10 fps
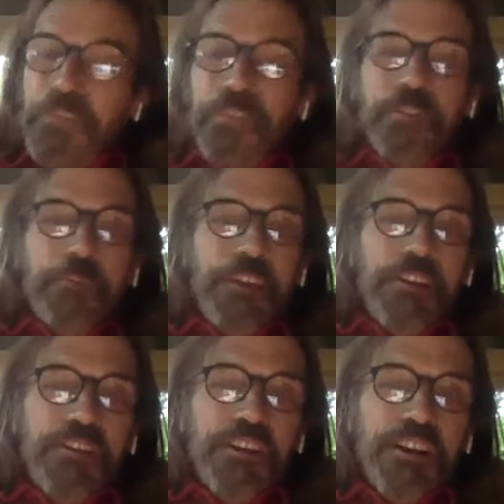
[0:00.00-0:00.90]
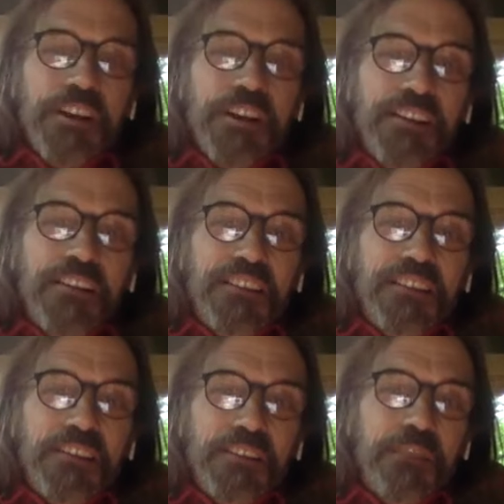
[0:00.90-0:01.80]
took me aside
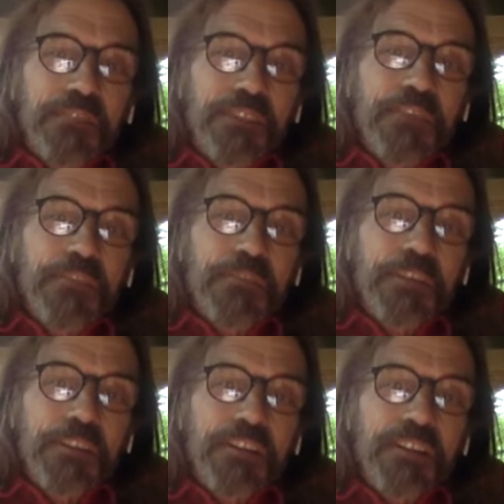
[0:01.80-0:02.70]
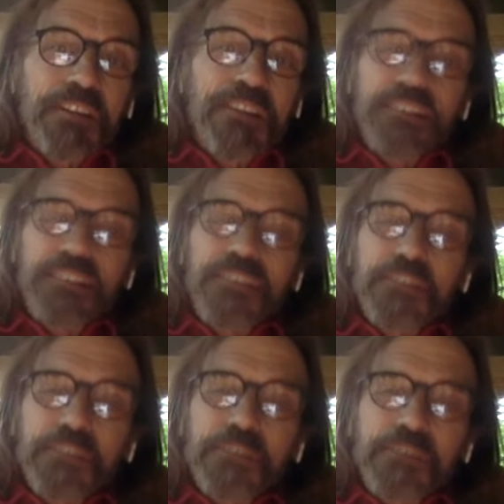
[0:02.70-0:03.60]
and convinced me that, you
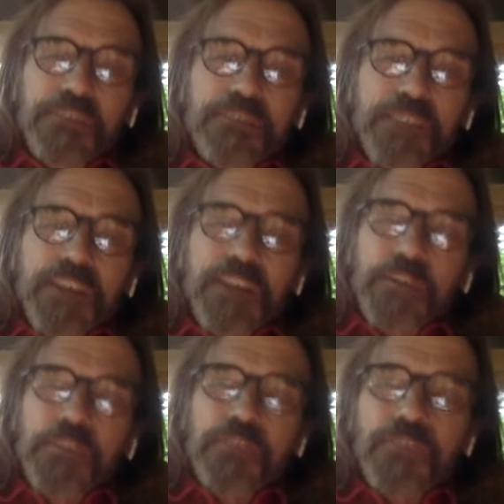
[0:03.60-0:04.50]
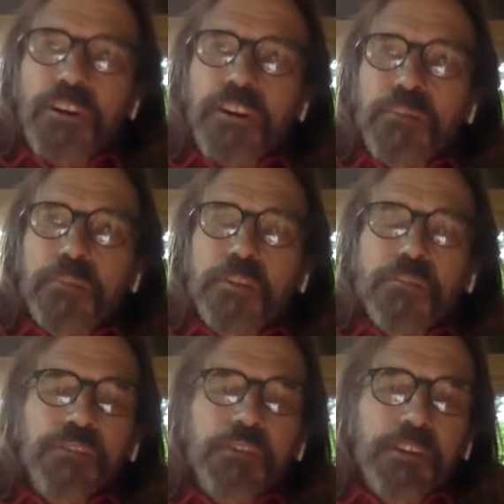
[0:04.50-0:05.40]
know, yeah, I was a fraud, but
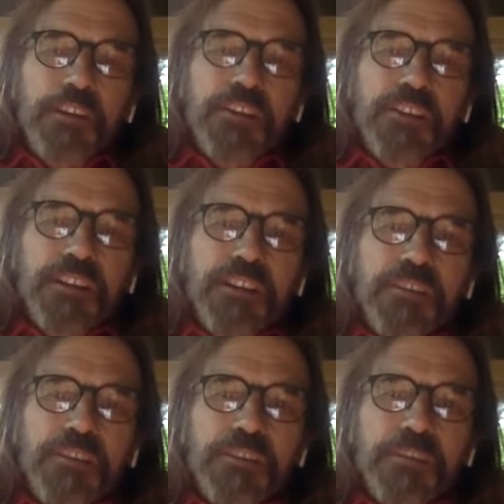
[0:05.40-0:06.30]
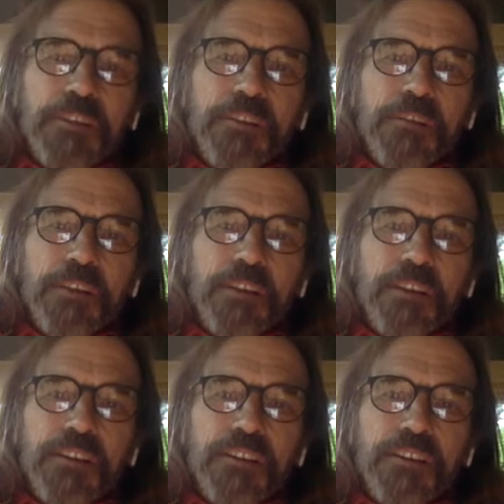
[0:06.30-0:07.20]
only because I hadn't stepped into my
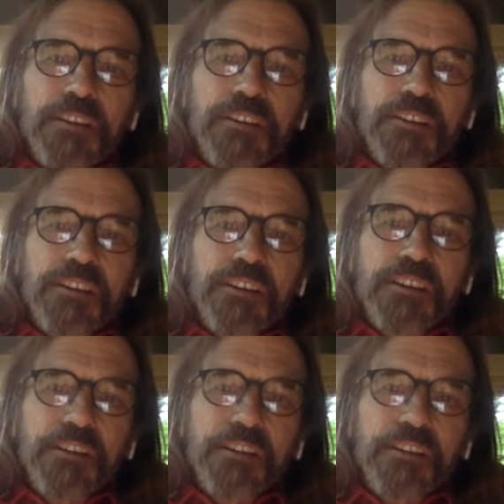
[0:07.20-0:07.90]
authenticity.